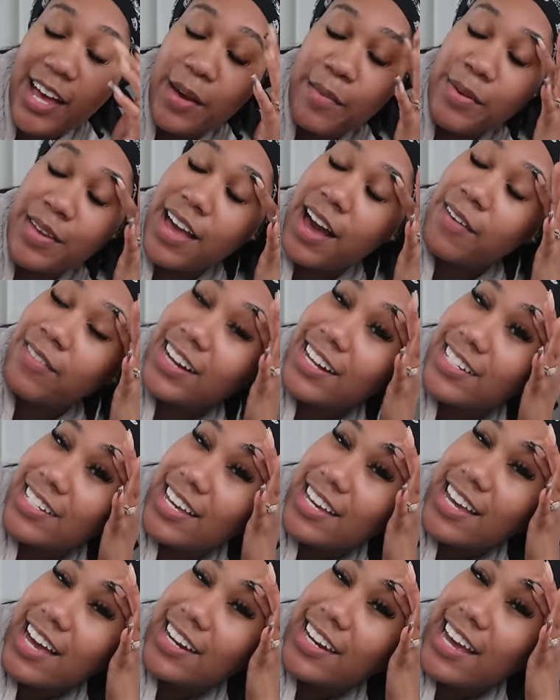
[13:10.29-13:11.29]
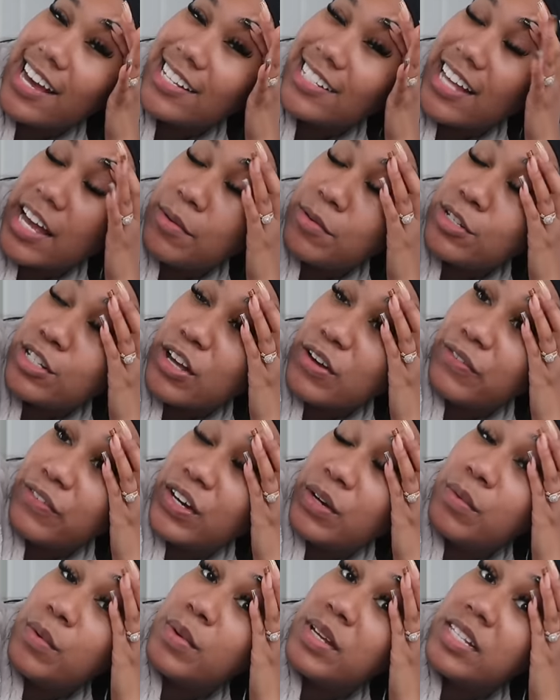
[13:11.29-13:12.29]
But y'all, when I tell y'all last night was so
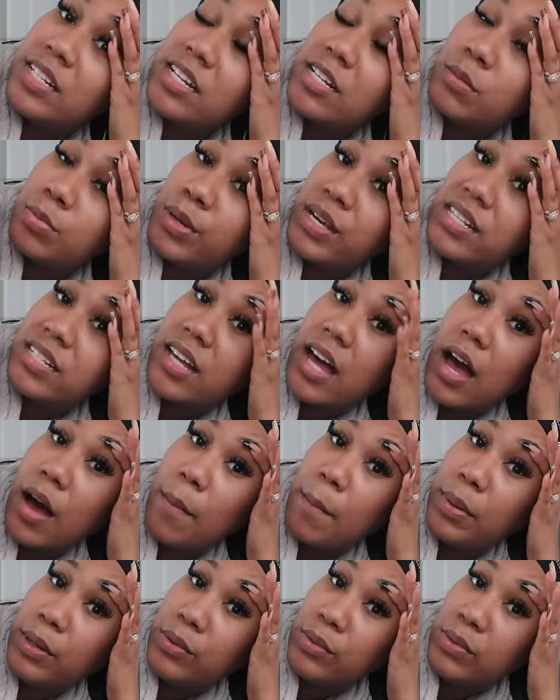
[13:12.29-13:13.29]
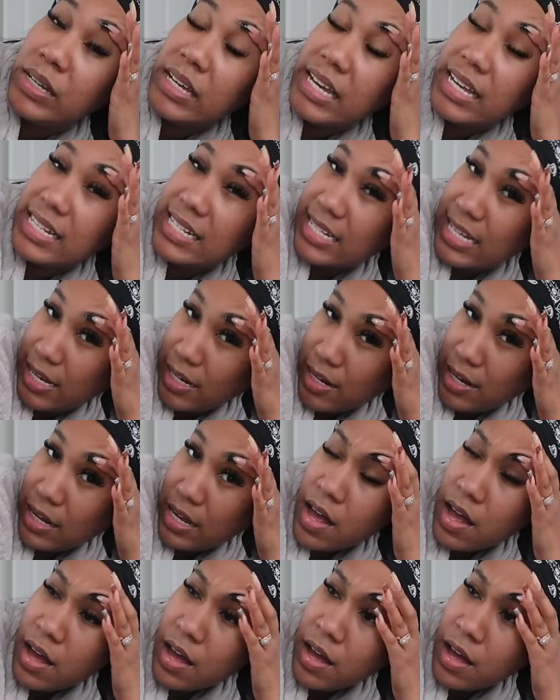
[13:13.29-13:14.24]
fun, we went to this place called Blue Cantina.